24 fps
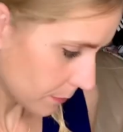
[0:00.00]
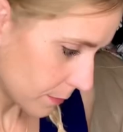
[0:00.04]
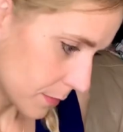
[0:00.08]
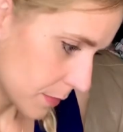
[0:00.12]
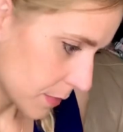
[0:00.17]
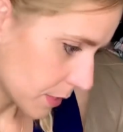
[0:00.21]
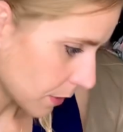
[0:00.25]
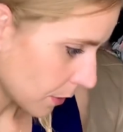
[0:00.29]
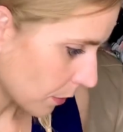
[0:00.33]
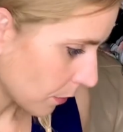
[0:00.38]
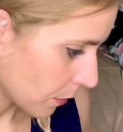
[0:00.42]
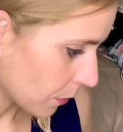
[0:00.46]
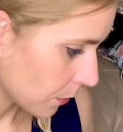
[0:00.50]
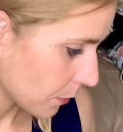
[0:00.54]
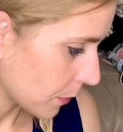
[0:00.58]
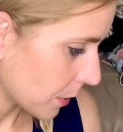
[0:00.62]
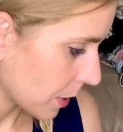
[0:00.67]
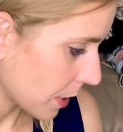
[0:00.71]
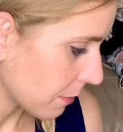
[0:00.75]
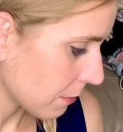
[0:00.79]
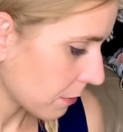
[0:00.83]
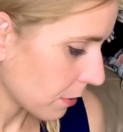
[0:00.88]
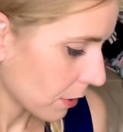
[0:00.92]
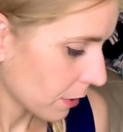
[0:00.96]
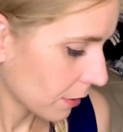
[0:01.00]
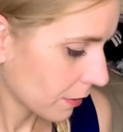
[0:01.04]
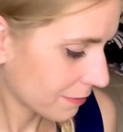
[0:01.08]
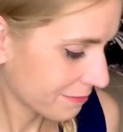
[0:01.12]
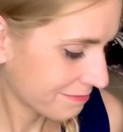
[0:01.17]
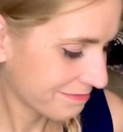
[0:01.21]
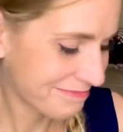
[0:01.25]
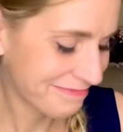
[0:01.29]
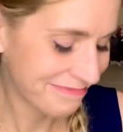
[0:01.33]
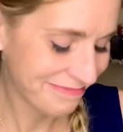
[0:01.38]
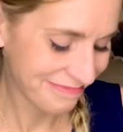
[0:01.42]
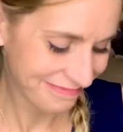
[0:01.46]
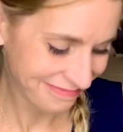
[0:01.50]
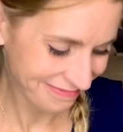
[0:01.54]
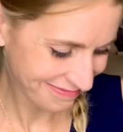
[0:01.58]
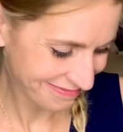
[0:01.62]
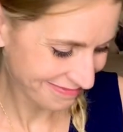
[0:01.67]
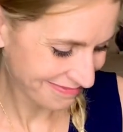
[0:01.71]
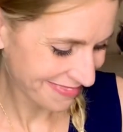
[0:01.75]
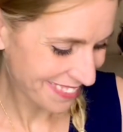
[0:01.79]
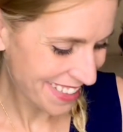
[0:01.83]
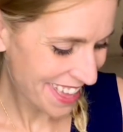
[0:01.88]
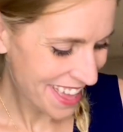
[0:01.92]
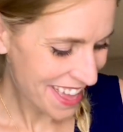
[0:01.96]
So whatever.
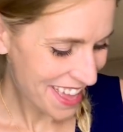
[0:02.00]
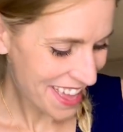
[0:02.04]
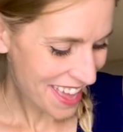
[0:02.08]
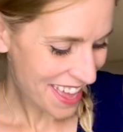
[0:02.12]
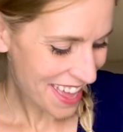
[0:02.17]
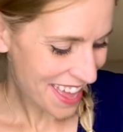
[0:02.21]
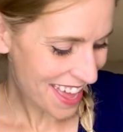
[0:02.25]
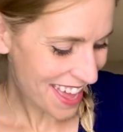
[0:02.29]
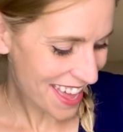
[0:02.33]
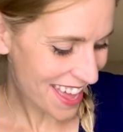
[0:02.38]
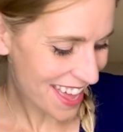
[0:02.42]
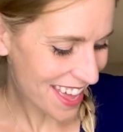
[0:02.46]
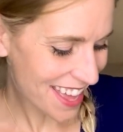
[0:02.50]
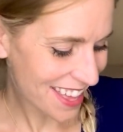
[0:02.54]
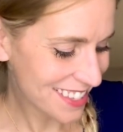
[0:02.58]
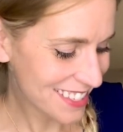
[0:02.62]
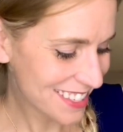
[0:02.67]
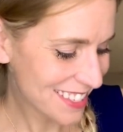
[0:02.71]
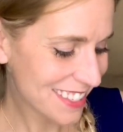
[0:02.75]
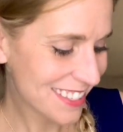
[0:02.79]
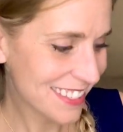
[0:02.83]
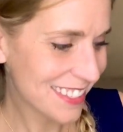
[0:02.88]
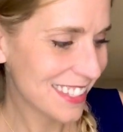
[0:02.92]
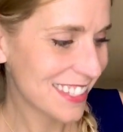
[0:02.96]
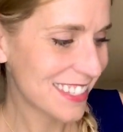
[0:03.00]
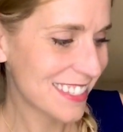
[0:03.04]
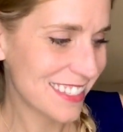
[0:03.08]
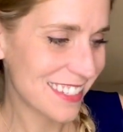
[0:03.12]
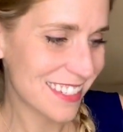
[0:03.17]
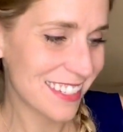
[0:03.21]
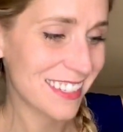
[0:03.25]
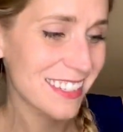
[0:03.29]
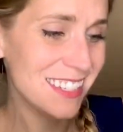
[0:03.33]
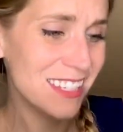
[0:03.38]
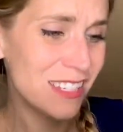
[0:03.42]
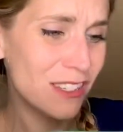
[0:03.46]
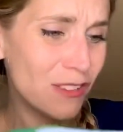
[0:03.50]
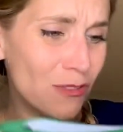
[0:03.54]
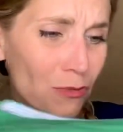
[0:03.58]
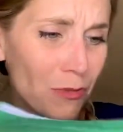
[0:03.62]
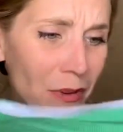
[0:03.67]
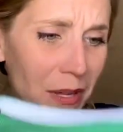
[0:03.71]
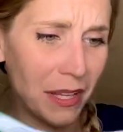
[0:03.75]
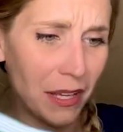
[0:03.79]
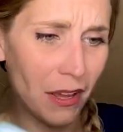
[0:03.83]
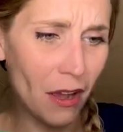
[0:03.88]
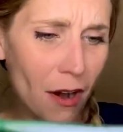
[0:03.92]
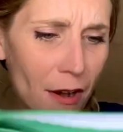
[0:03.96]
Uh, this is listed. This is
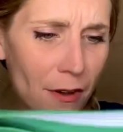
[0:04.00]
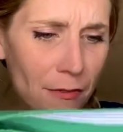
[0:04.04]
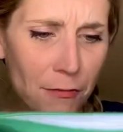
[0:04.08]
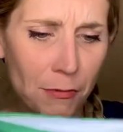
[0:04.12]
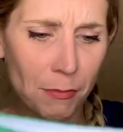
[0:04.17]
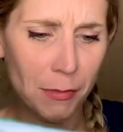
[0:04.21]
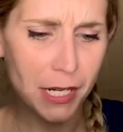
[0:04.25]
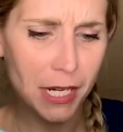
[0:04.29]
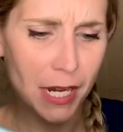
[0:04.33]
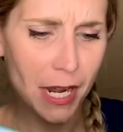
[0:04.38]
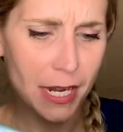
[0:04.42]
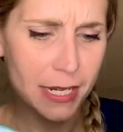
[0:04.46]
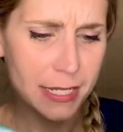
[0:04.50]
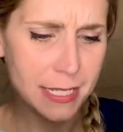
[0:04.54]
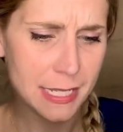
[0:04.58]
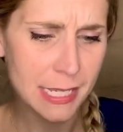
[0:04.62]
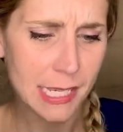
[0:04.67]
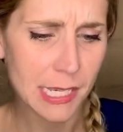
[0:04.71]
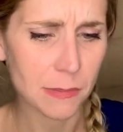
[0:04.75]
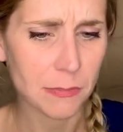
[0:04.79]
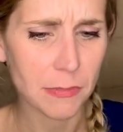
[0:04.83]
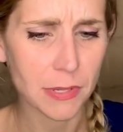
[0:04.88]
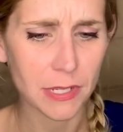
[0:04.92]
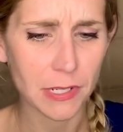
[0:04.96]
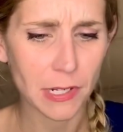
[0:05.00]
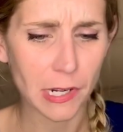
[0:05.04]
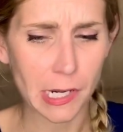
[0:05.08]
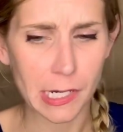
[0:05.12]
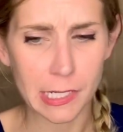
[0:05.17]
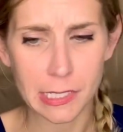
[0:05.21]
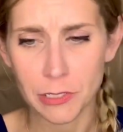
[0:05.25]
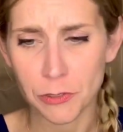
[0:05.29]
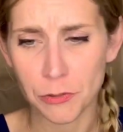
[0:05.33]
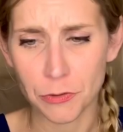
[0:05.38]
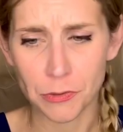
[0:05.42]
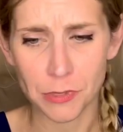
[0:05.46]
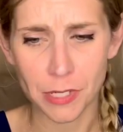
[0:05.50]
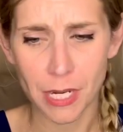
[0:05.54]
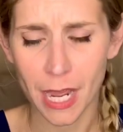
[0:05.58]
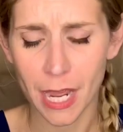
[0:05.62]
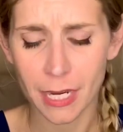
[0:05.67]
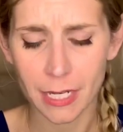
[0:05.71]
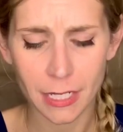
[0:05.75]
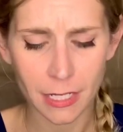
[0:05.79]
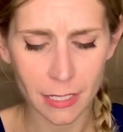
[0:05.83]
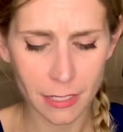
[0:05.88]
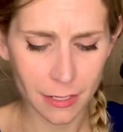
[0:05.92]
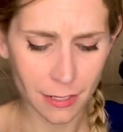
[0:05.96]
really hard for me not to keep, but yeah, I do
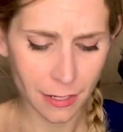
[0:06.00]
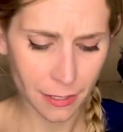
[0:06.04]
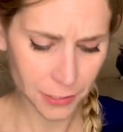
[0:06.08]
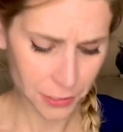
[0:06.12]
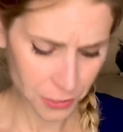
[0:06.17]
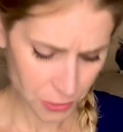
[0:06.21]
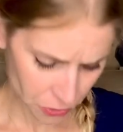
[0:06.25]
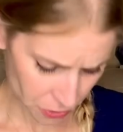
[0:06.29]
not need another